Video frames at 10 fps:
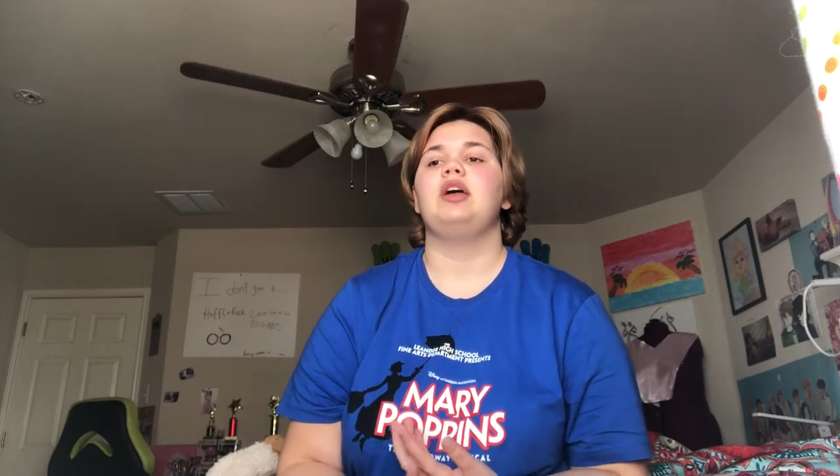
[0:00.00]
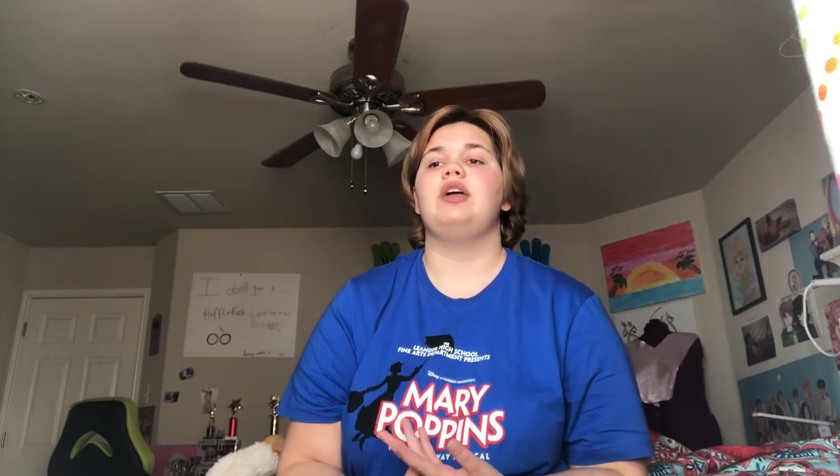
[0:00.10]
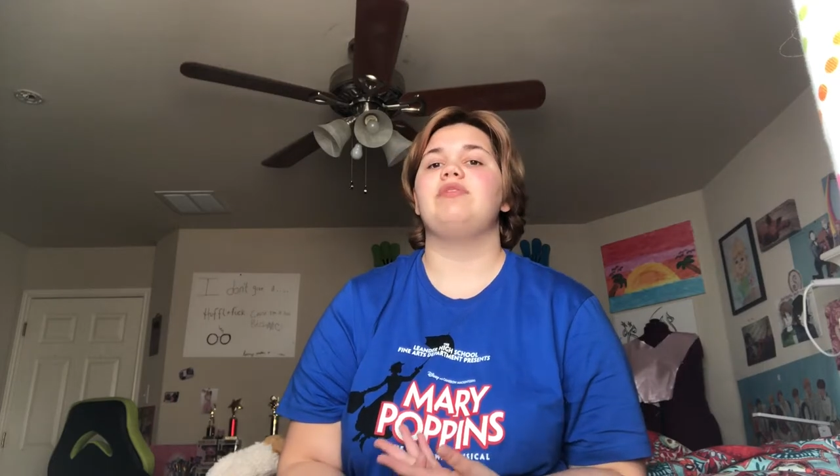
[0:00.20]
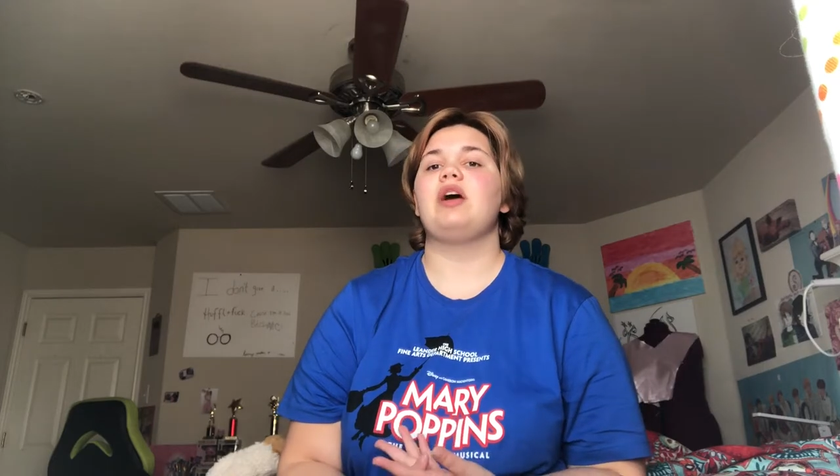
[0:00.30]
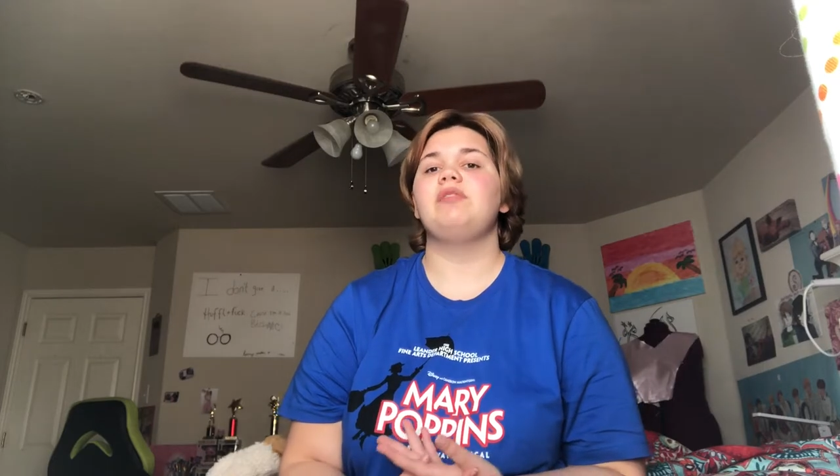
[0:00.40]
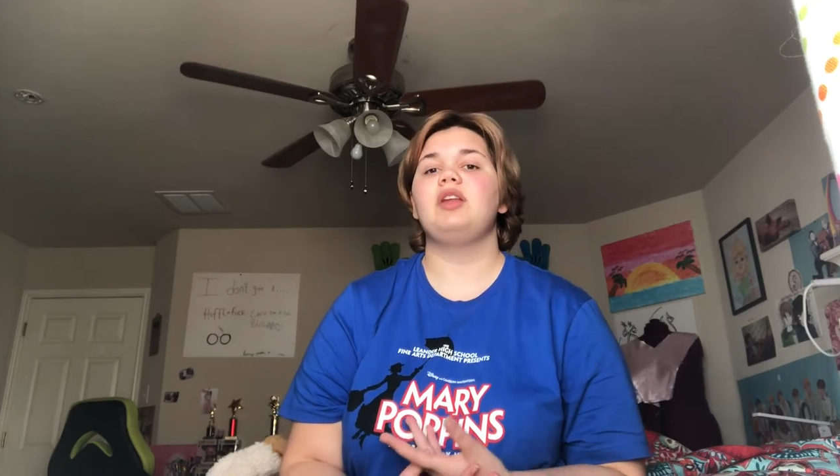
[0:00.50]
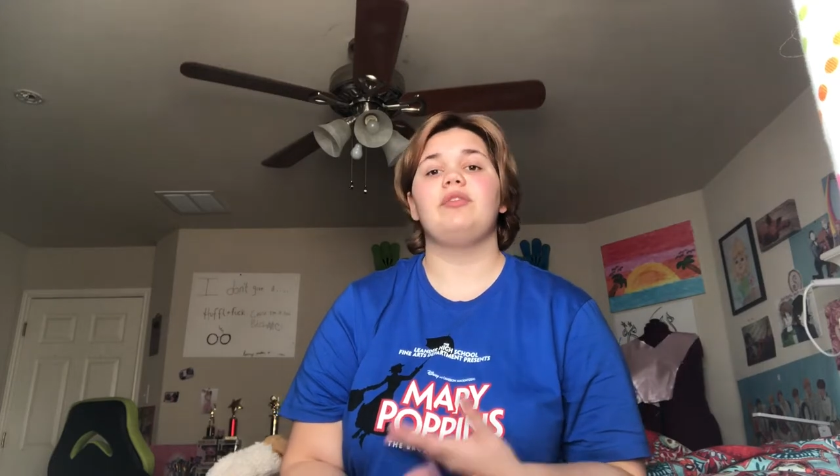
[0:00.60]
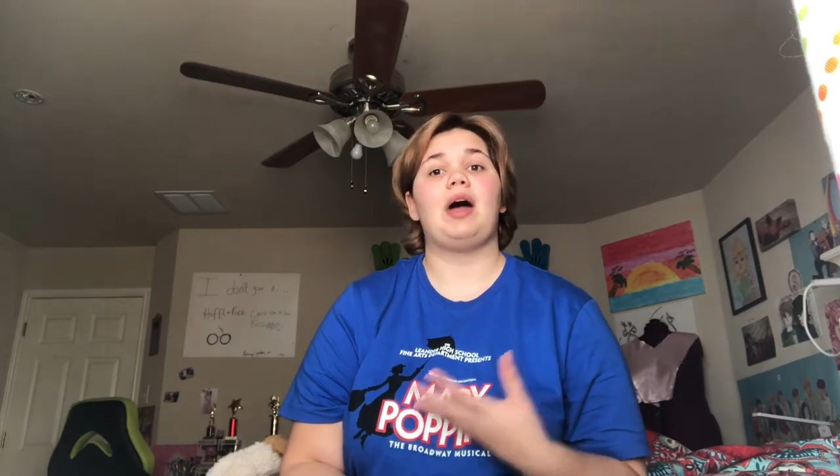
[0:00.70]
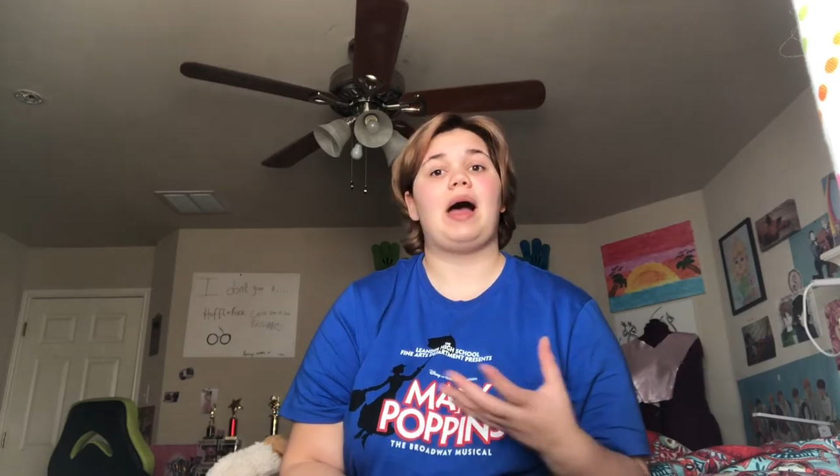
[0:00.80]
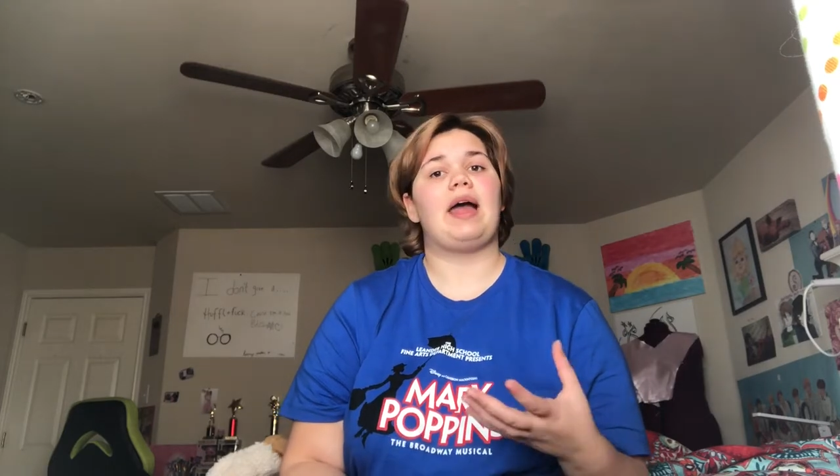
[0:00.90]
If you have
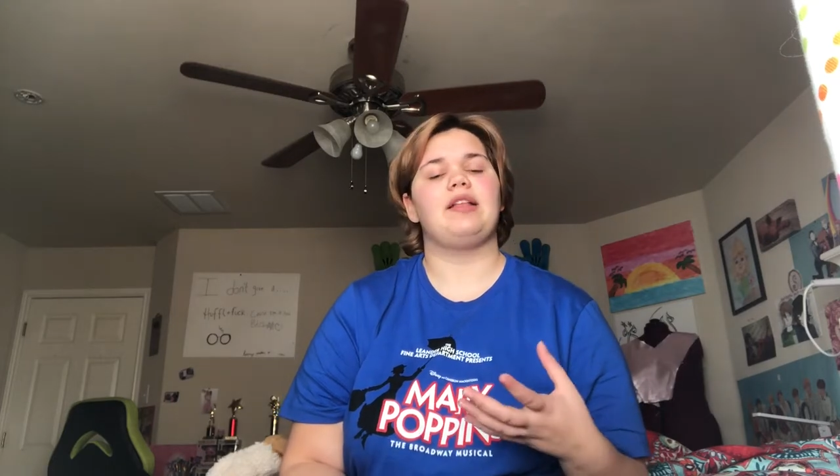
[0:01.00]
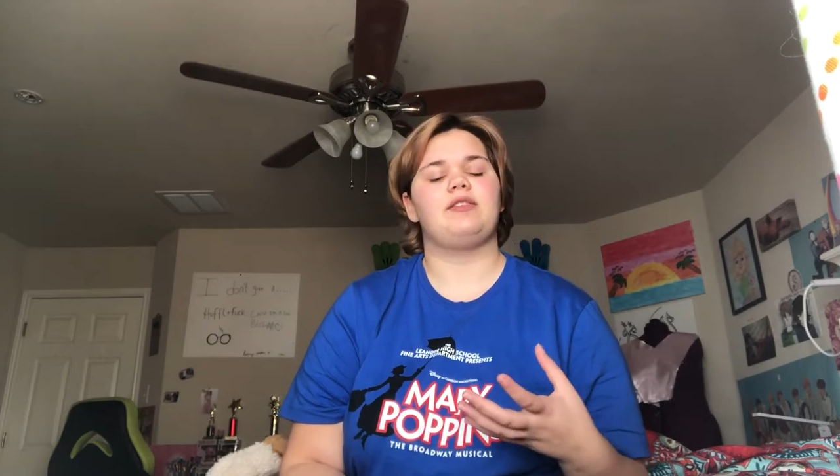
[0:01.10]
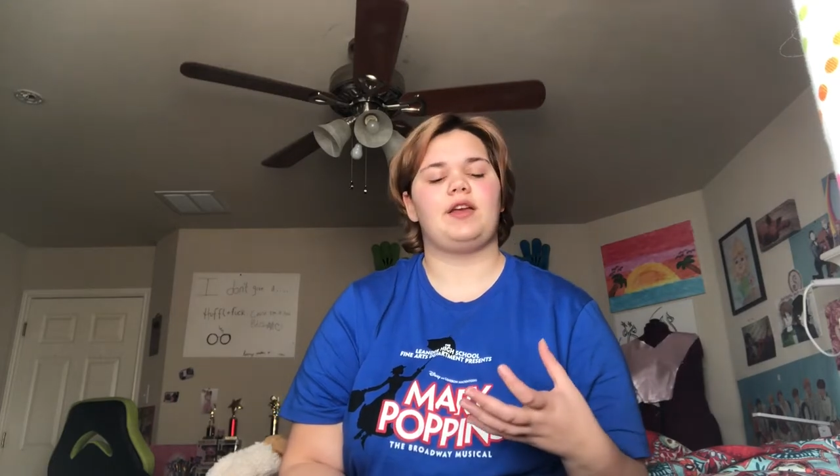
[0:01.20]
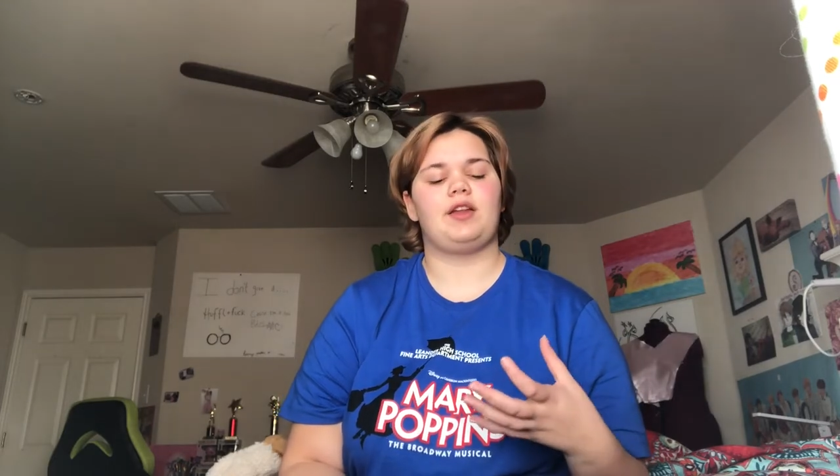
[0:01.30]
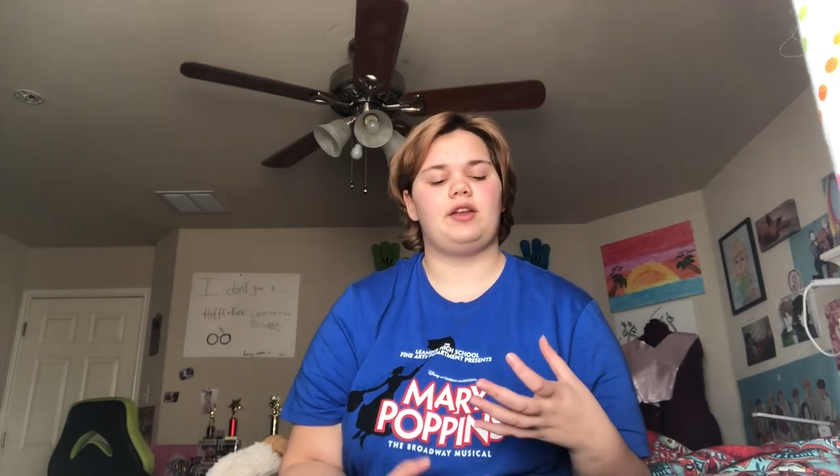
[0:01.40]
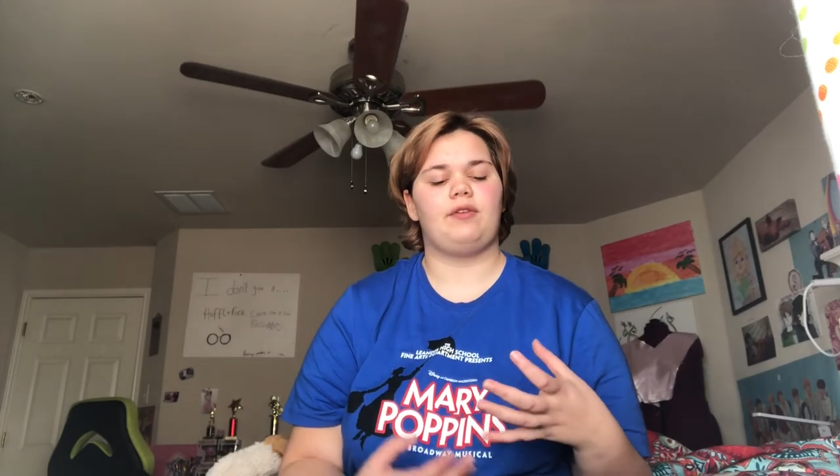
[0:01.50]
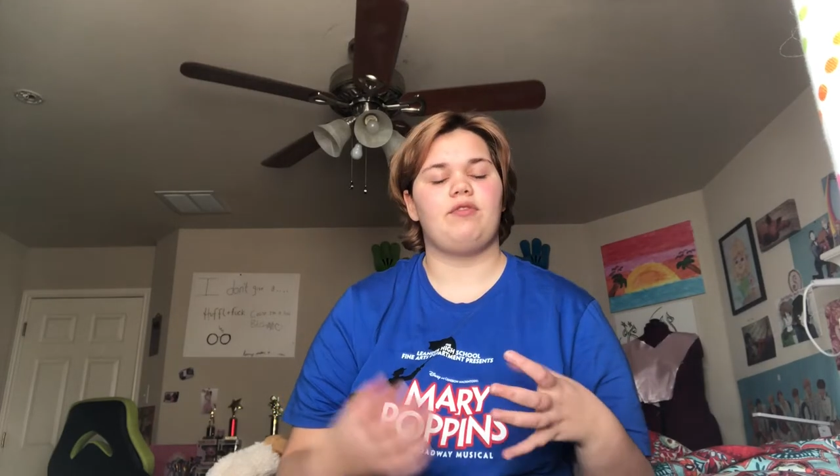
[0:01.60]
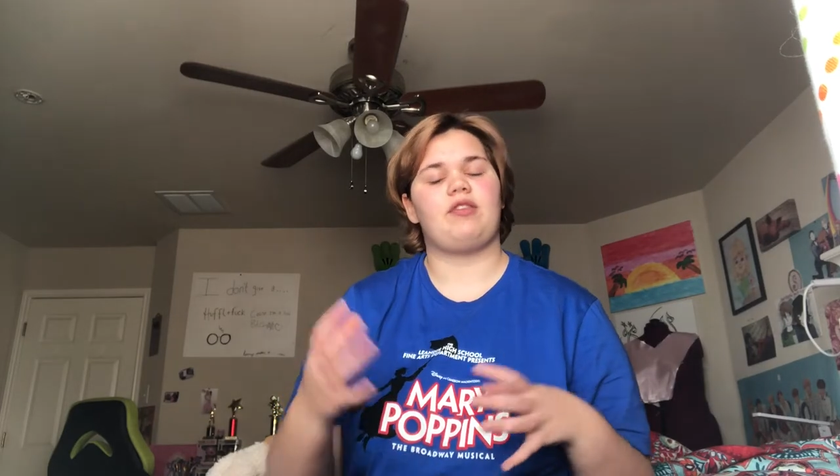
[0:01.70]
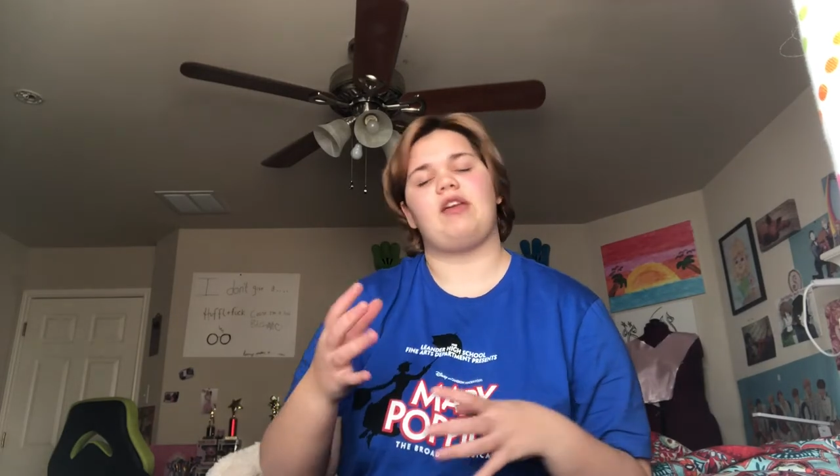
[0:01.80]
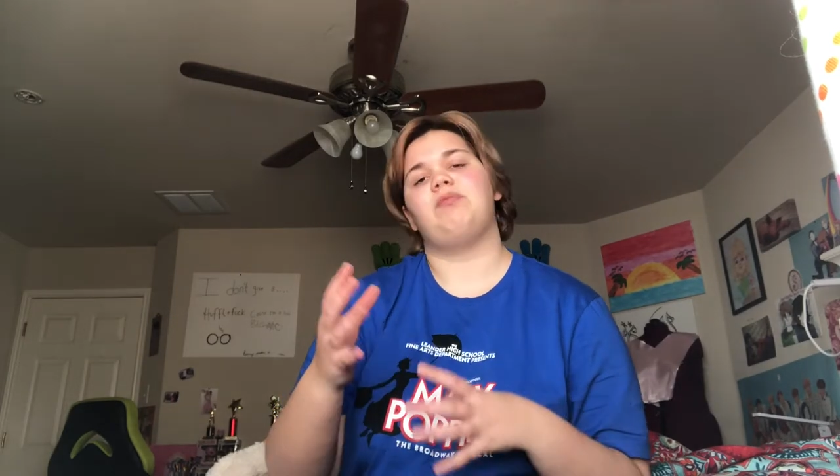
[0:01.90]
enough hides and enough
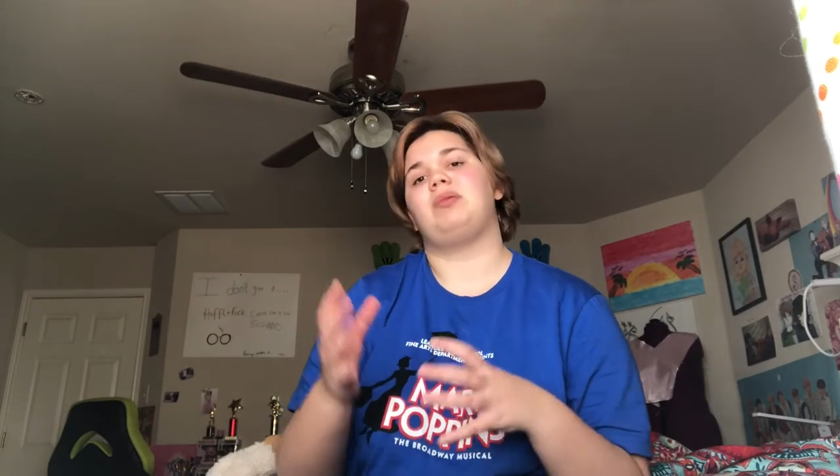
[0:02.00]
safe